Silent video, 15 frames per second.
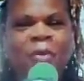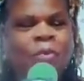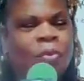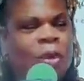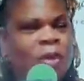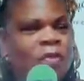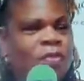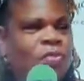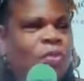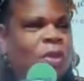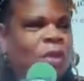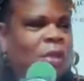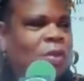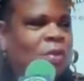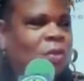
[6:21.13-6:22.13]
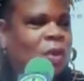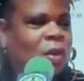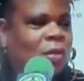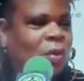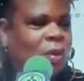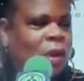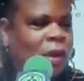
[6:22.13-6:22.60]
what's really going
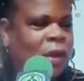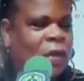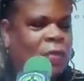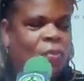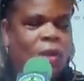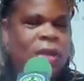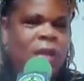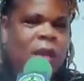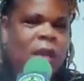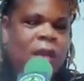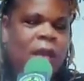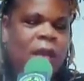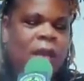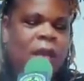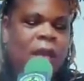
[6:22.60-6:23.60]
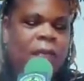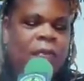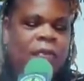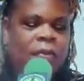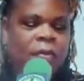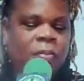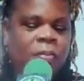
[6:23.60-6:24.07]
on? And one day I
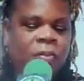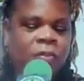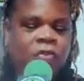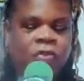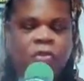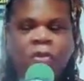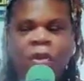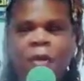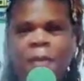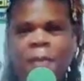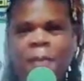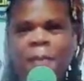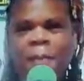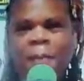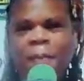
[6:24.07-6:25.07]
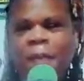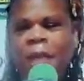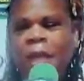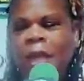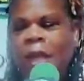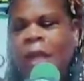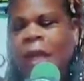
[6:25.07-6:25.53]
was in the bookstore
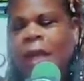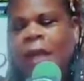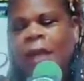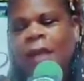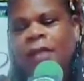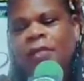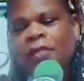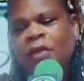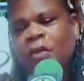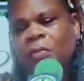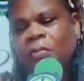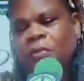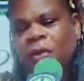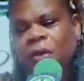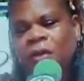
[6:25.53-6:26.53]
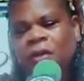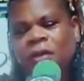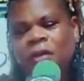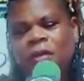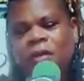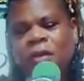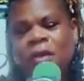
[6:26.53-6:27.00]
and I saw a book.
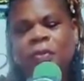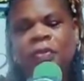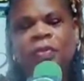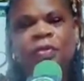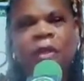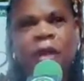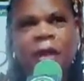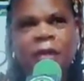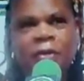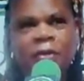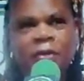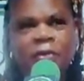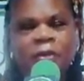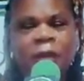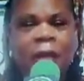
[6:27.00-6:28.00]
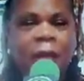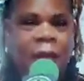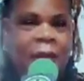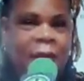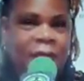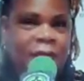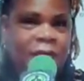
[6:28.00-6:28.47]
It was titled
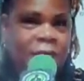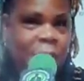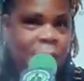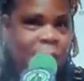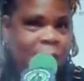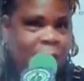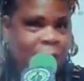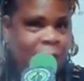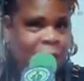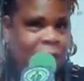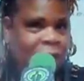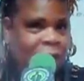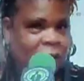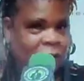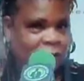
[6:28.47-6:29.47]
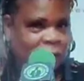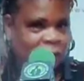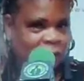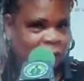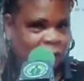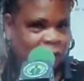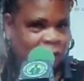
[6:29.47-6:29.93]
As a Man
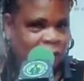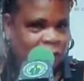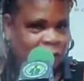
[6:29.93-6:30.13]
Thinketh.